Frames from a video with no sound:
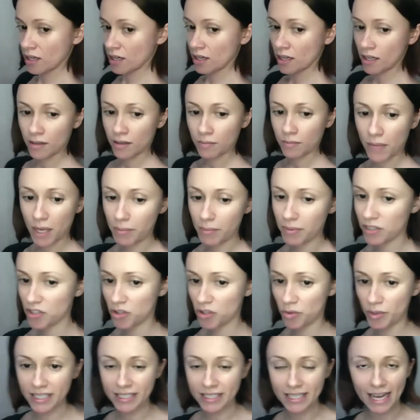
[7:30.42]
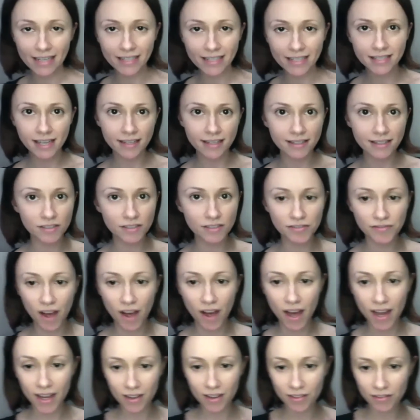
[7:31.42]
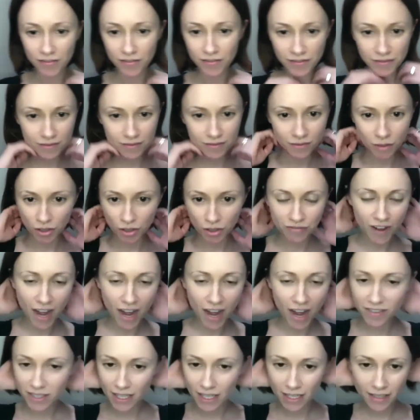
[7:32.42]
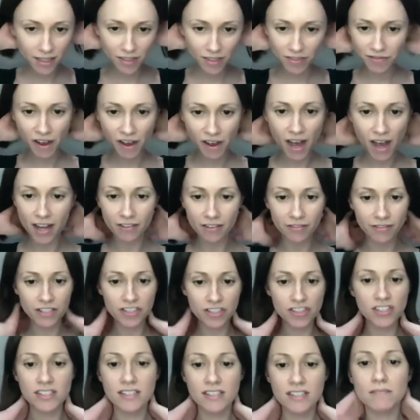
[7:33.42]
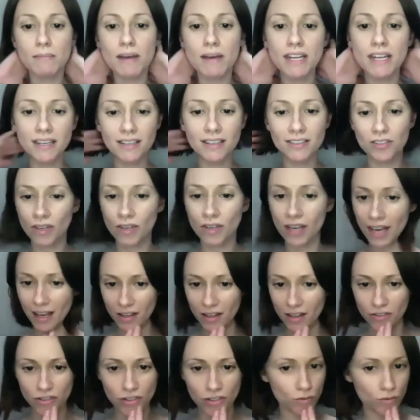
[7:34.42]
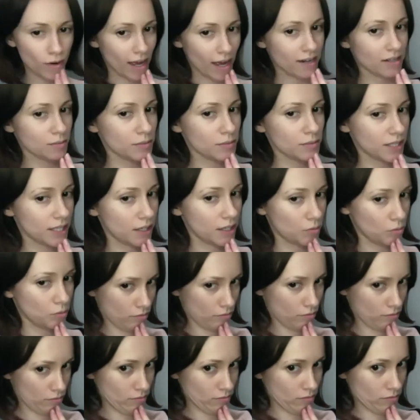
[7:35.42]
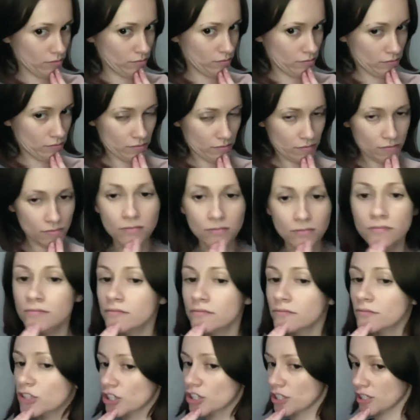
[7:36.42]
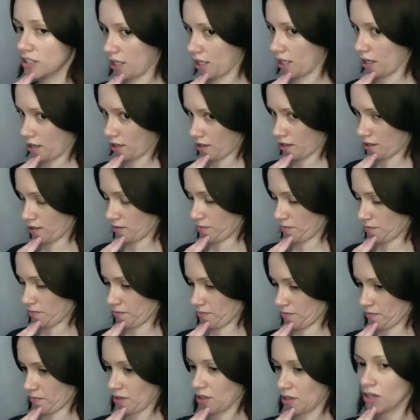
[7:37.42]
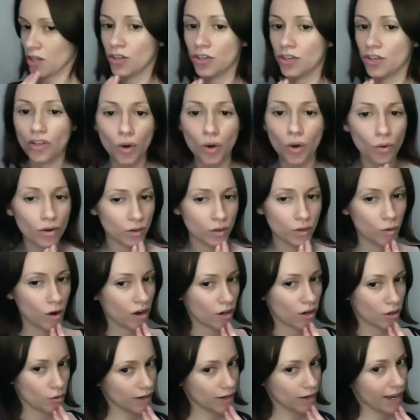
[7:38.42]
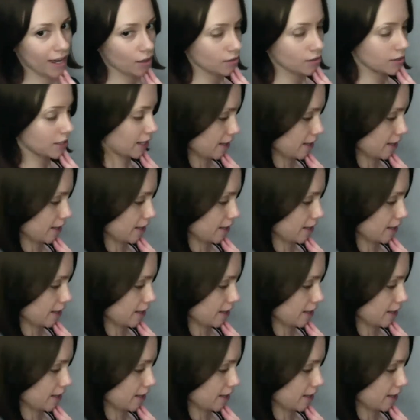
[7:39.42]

Maybe doing 10 sets of 5 or 5 sets of 5, just as many as you can, just randomly. Chin tuck. You don't want to walk around like